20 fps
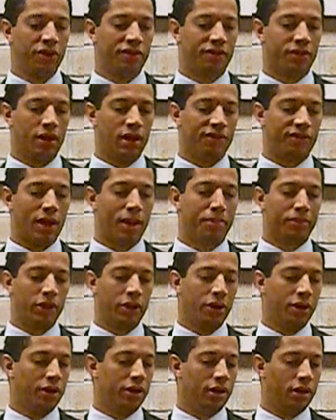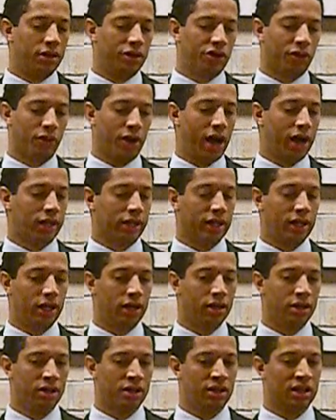So it's uploaded
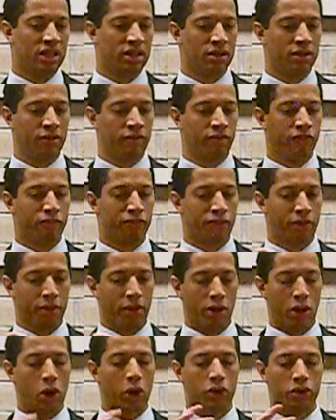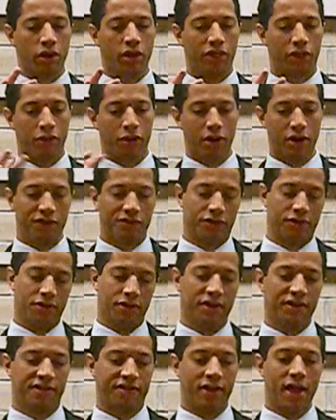directly from the local authorities
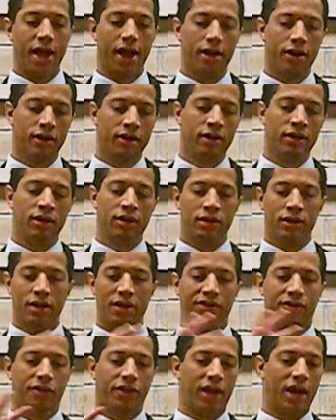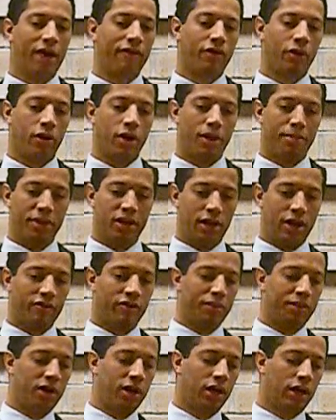to this site, and so then everywhere,
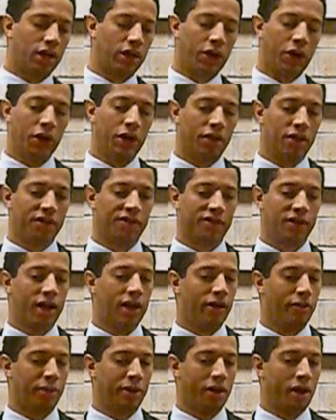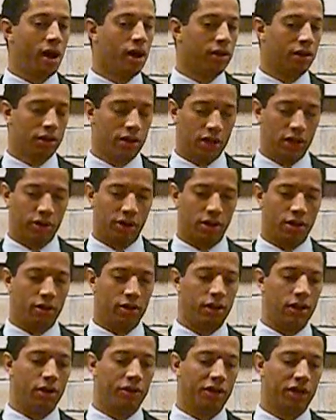everybody can go to this site over in Ireland.
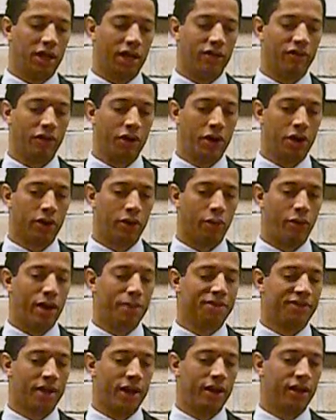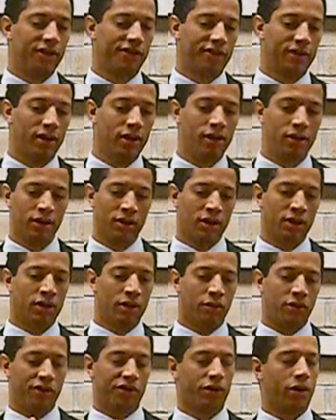You can even go to the website and see
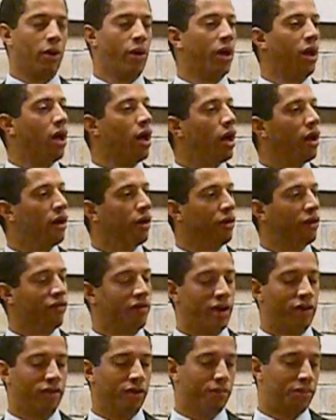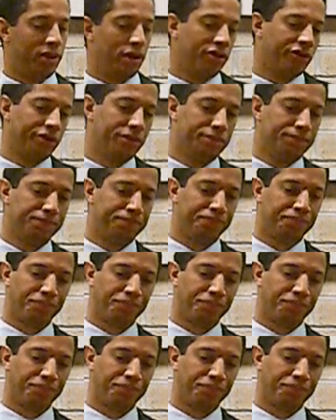what's going on in your favorite beach.